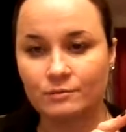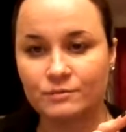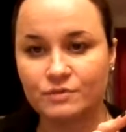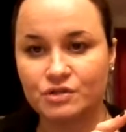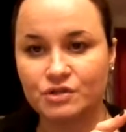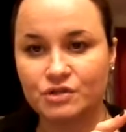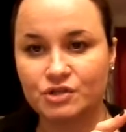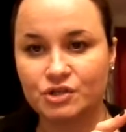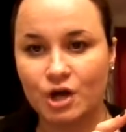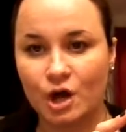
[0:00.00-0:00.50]

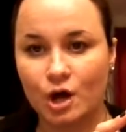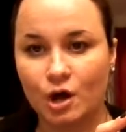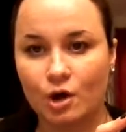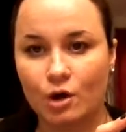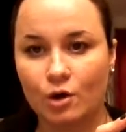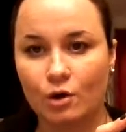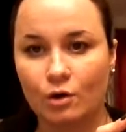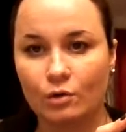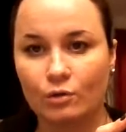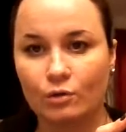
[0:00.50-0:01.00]

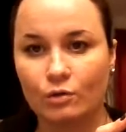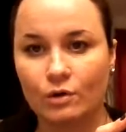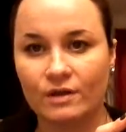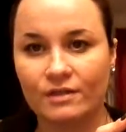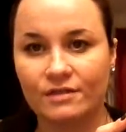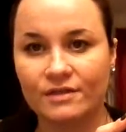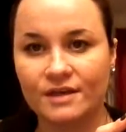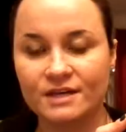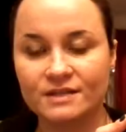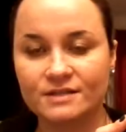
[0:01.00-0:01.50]
So
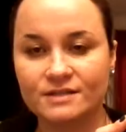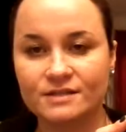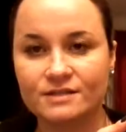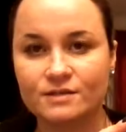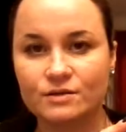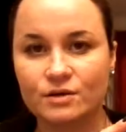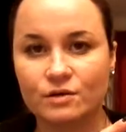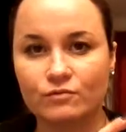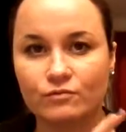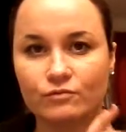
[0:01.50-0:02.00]

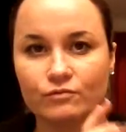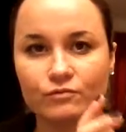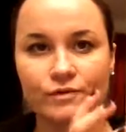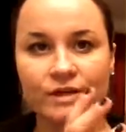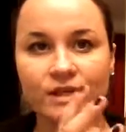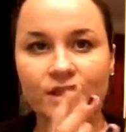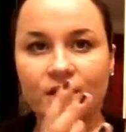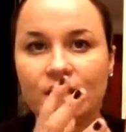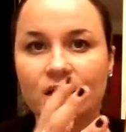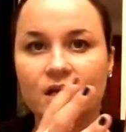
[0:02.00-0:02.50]
this
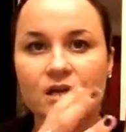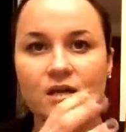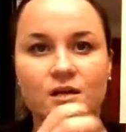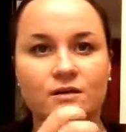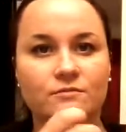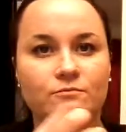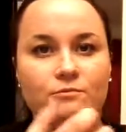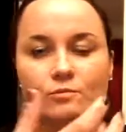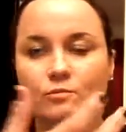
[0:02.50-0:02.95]
really,